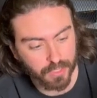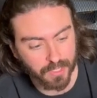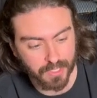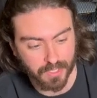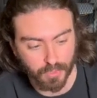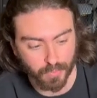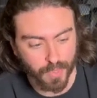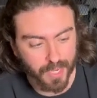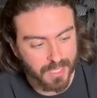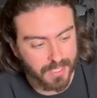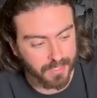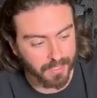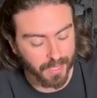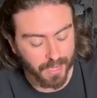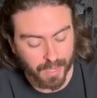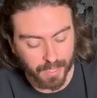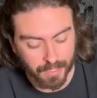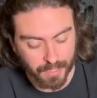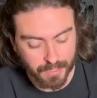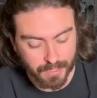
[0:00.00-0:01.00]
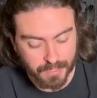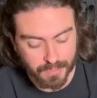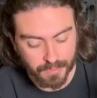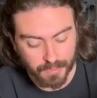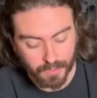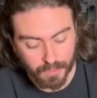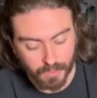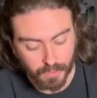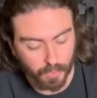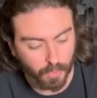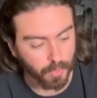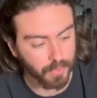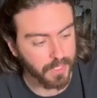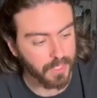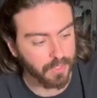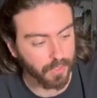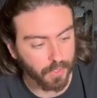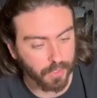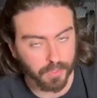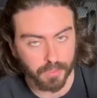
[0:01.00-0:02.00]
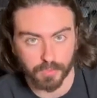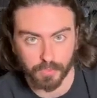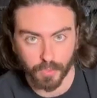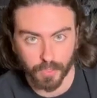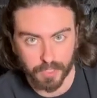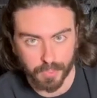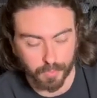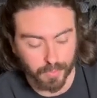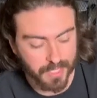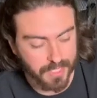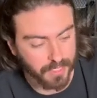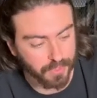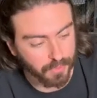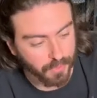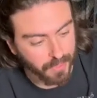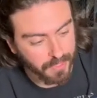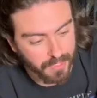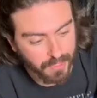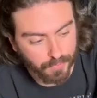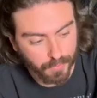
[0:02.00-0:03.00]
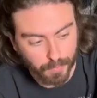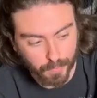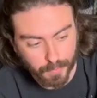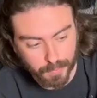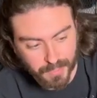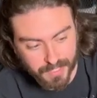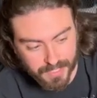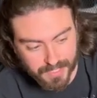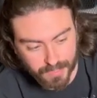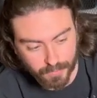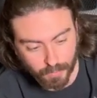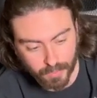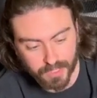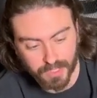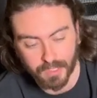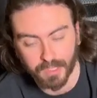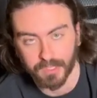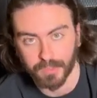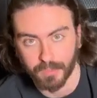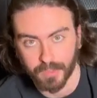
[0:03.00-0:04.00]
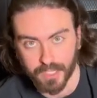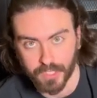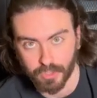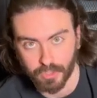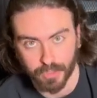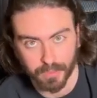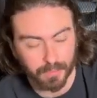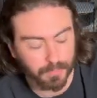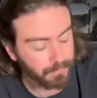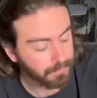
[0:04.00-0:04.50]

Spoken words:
gets raised, annexed, or discarded for any reason, you can never replace it with another nation.